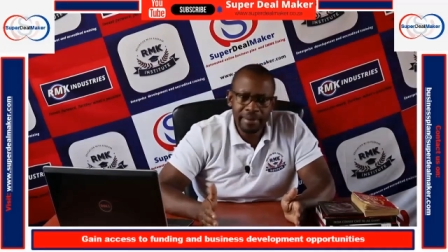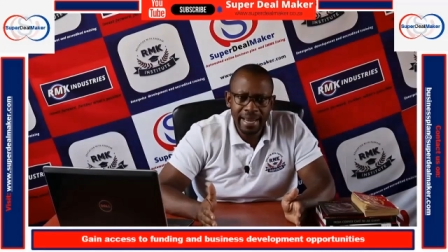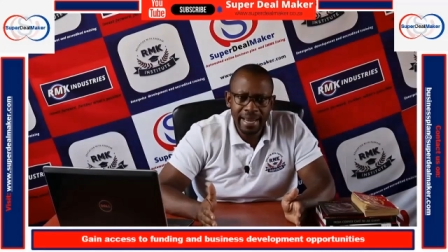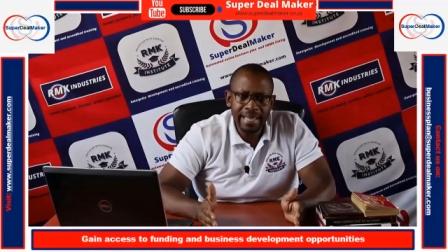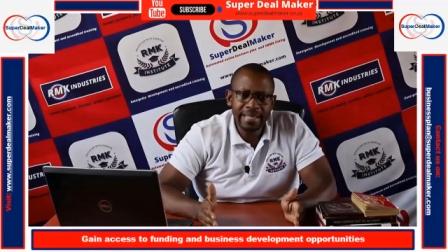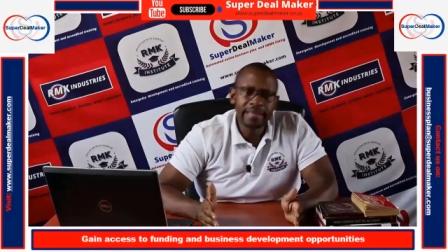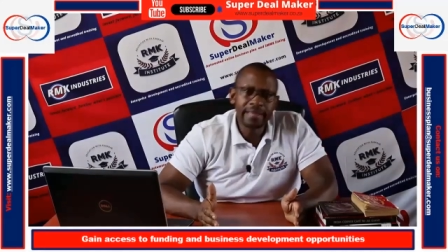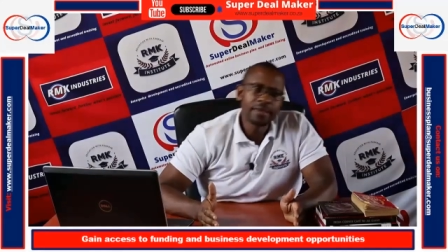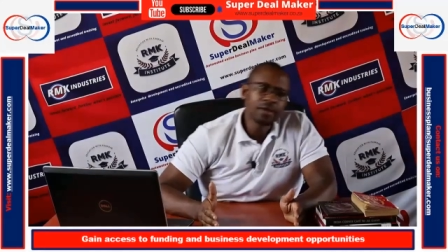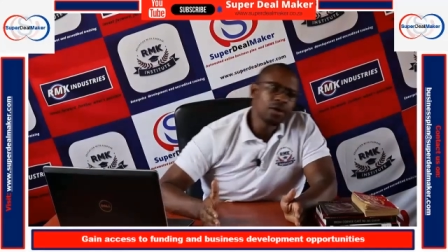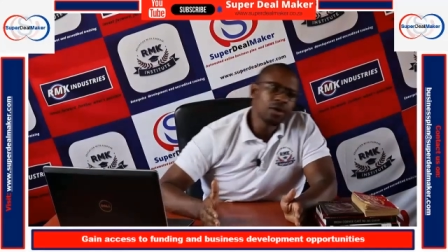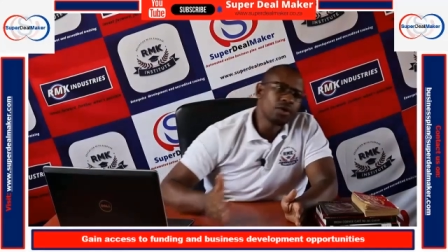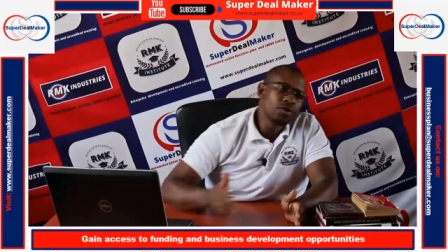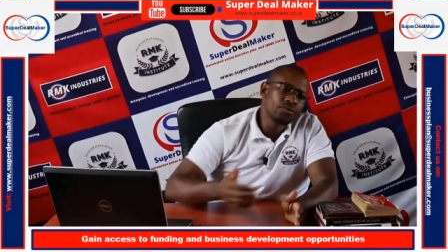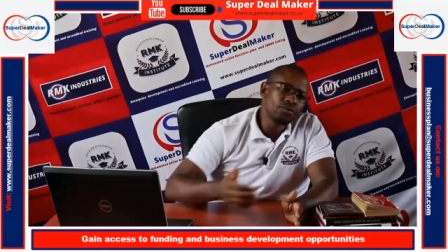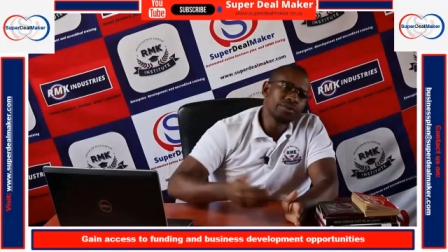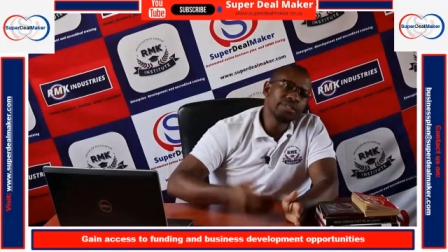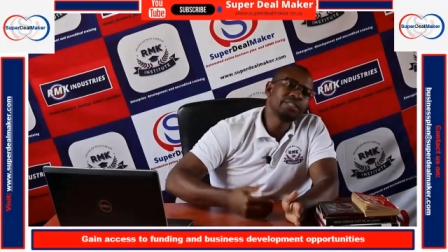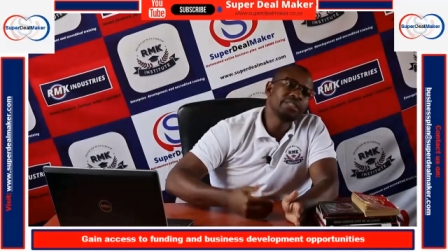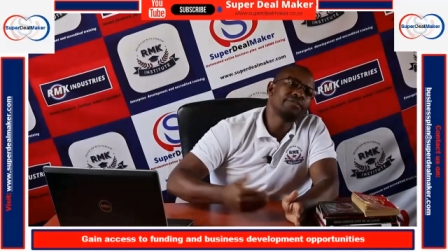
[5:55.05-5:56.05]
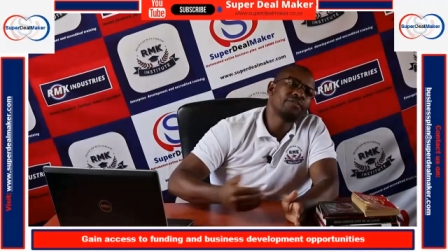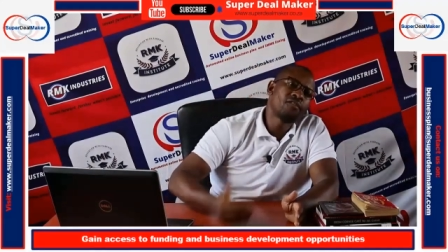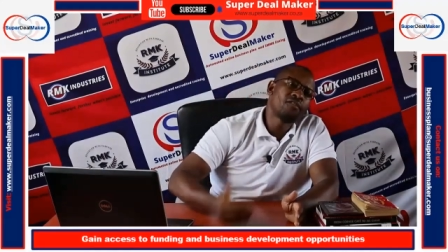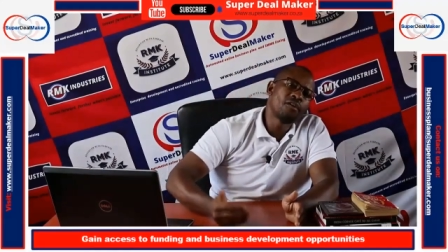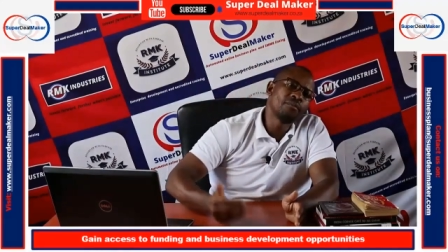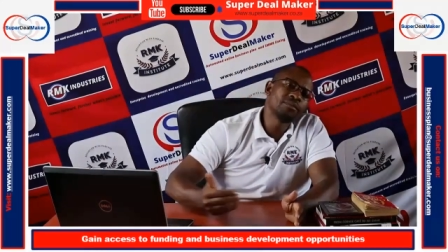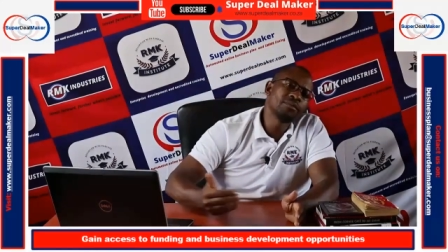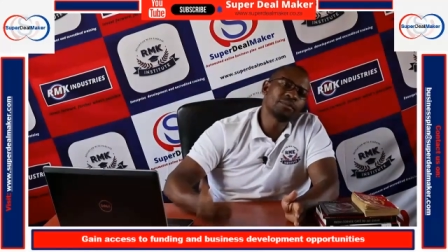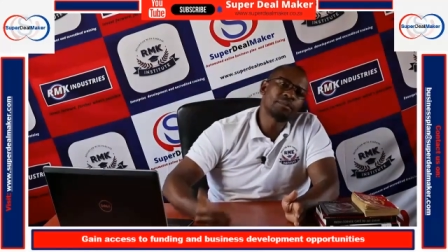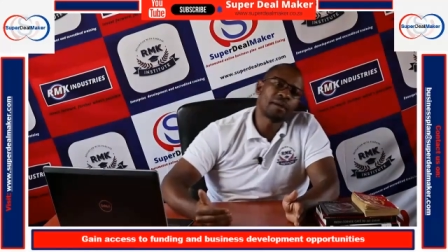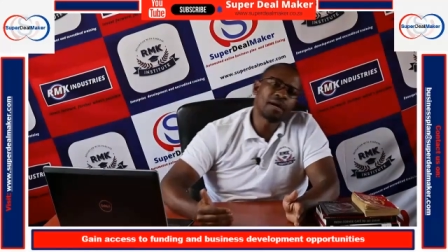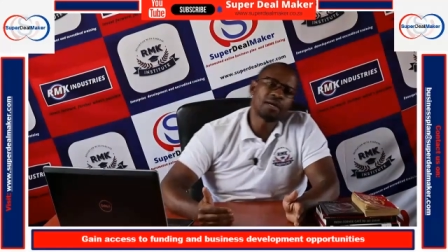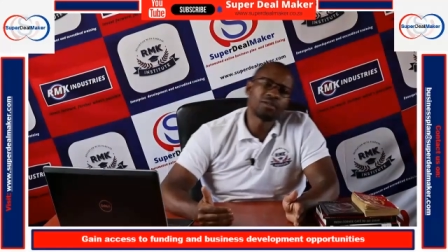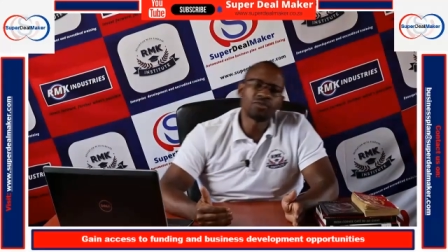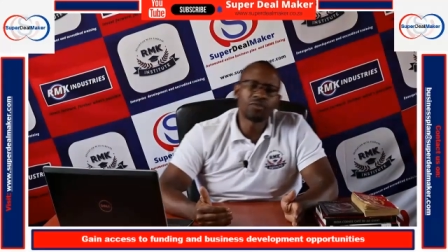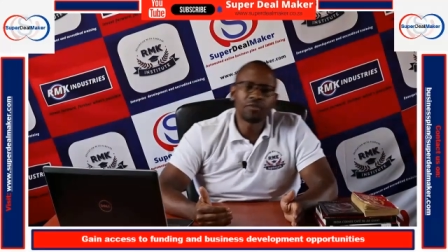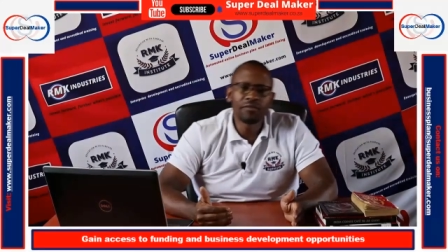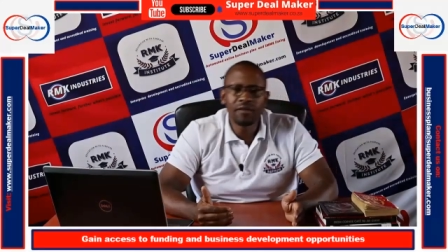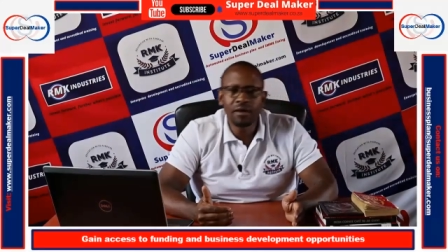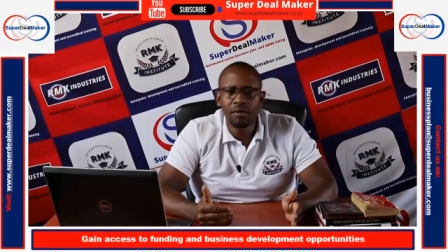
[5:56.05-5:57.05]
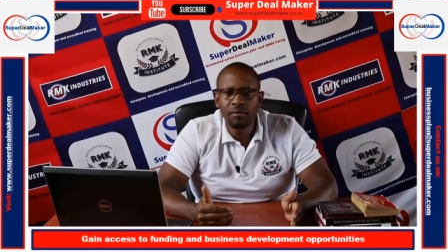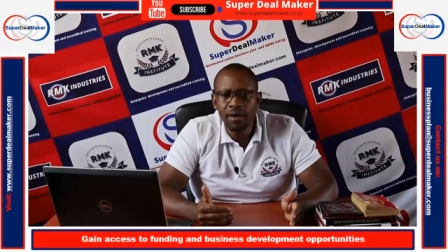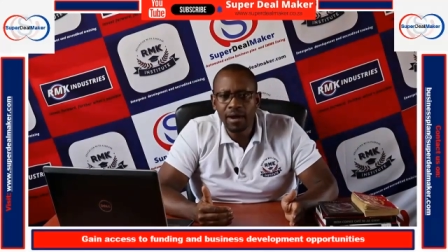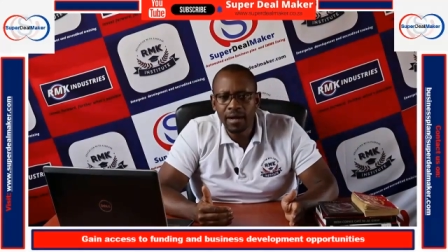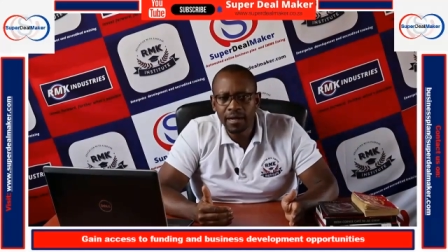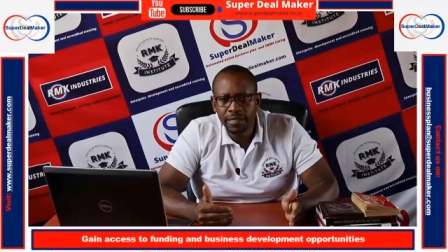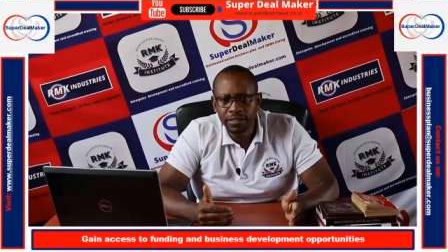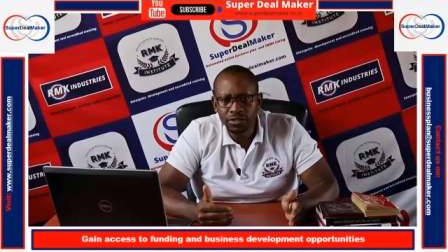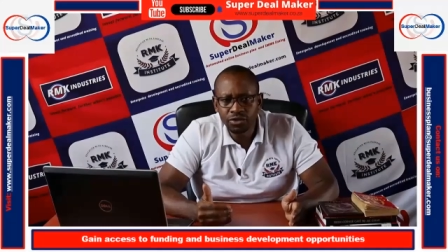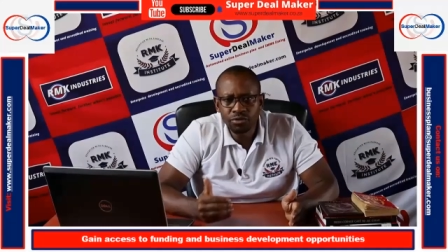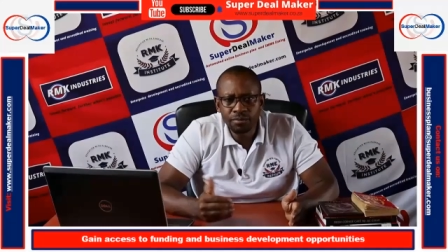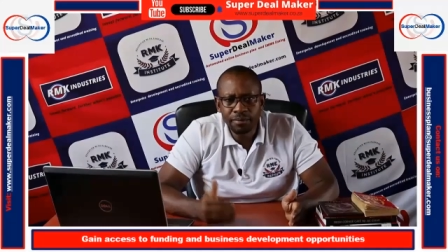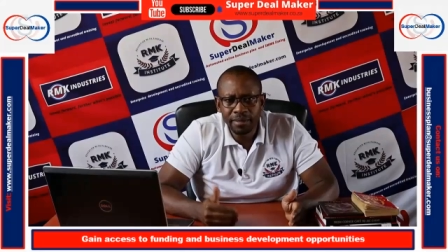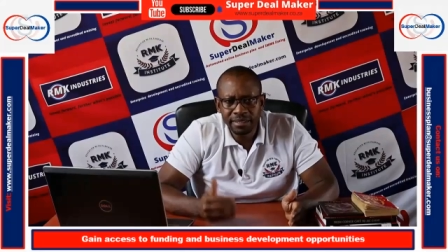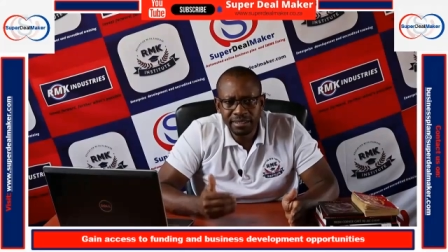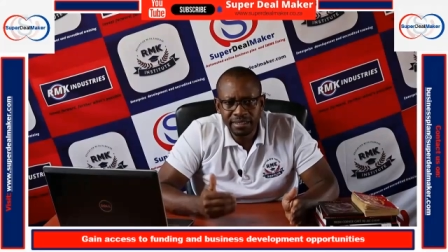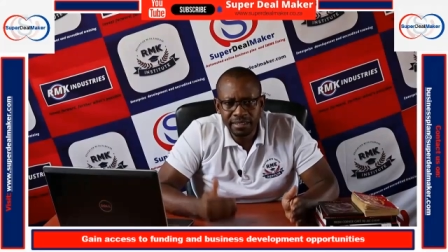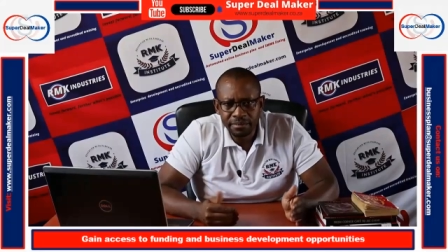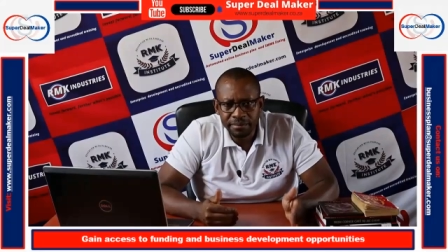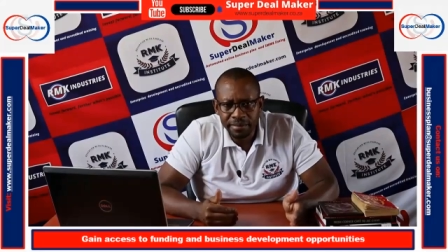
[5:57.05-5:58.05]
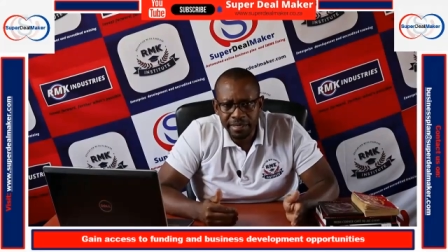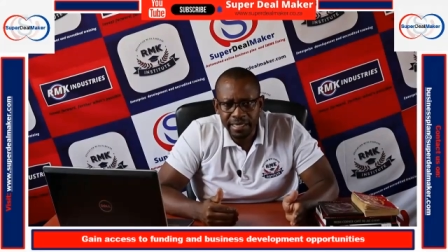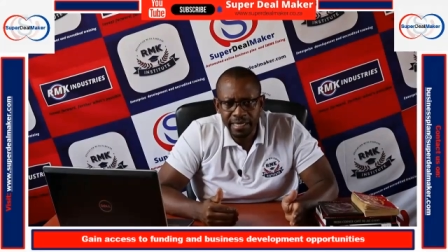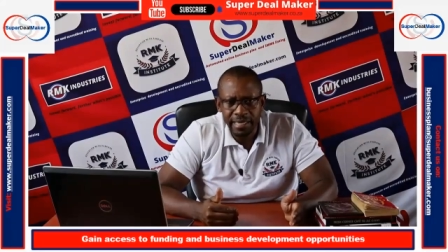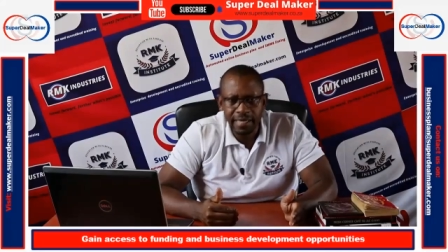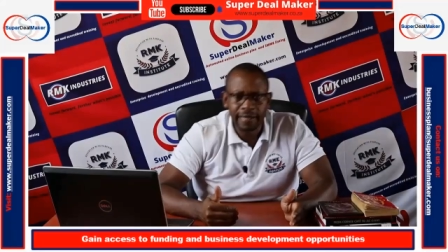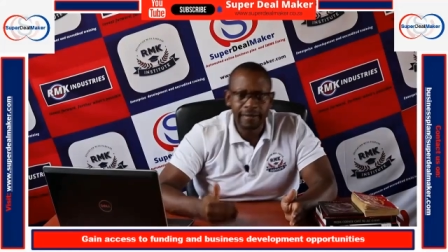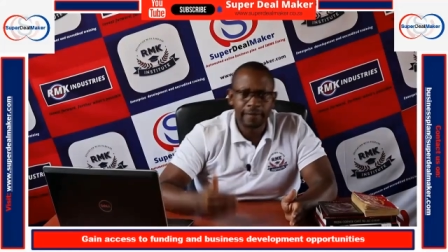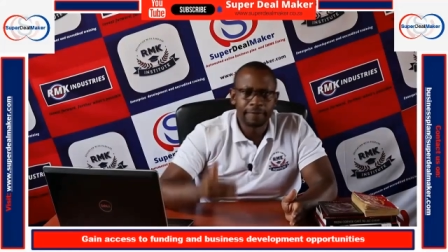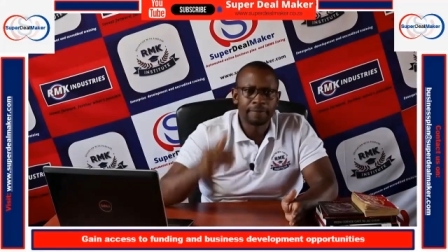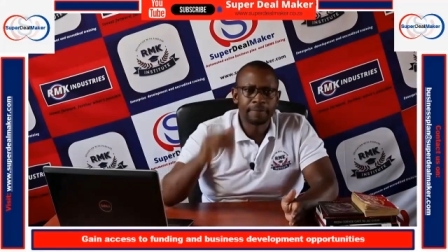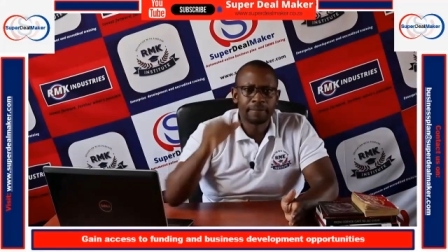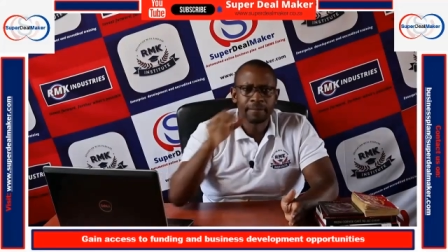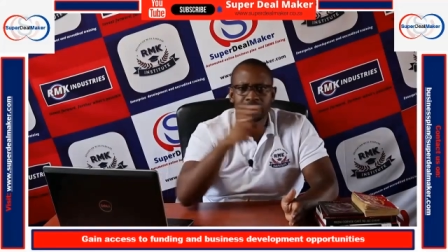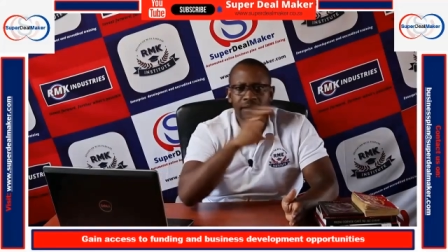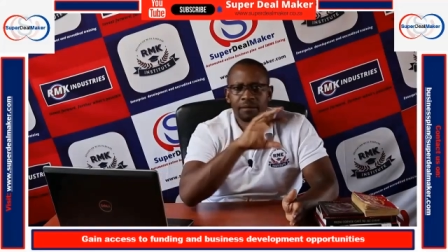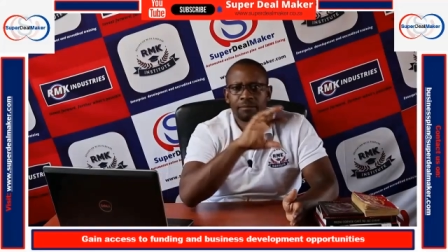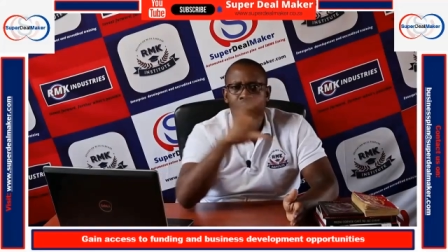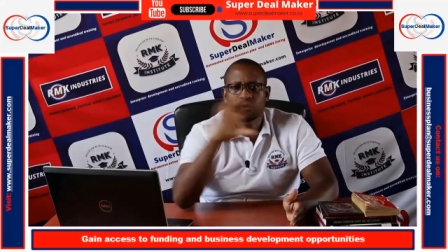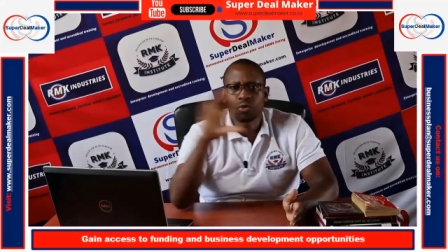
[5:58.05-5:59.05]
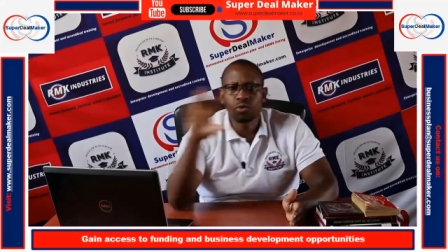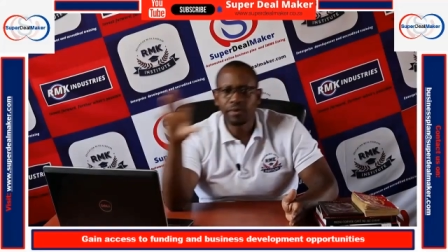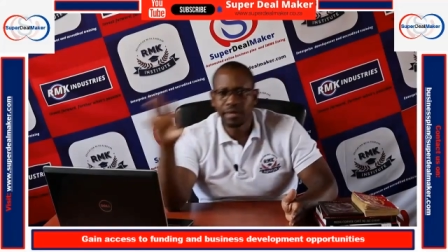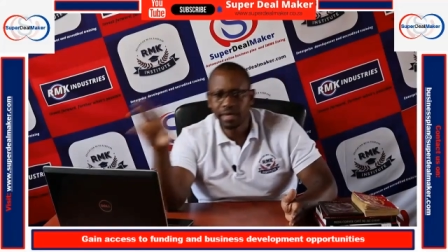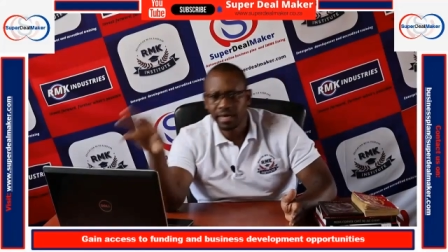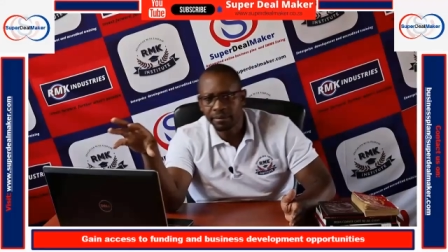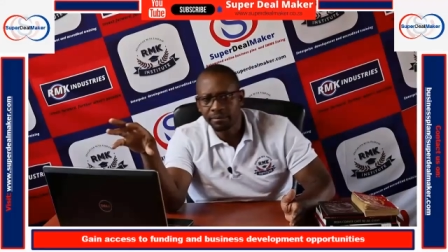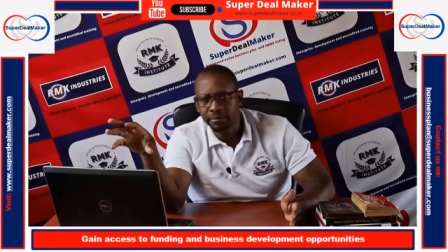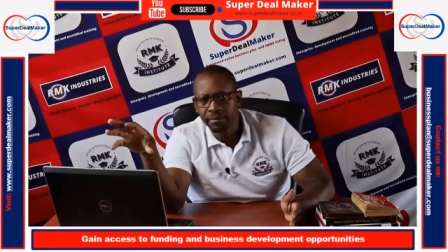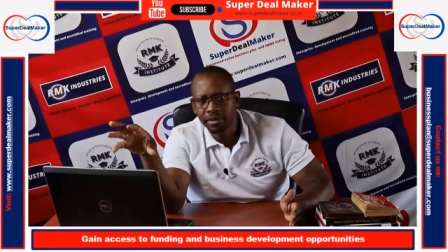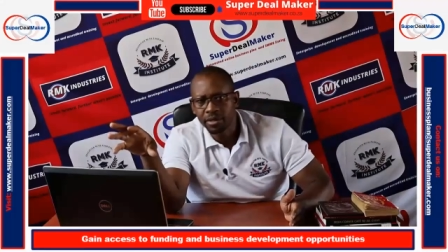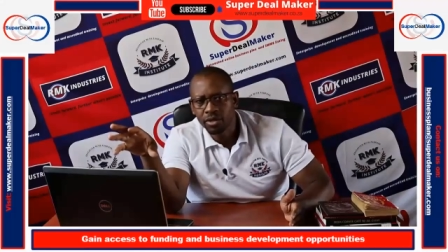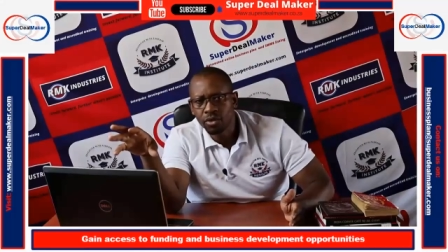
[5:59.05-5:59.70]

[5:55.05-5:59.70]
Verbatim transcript: plan, which forms part of our Super Deal Maker program,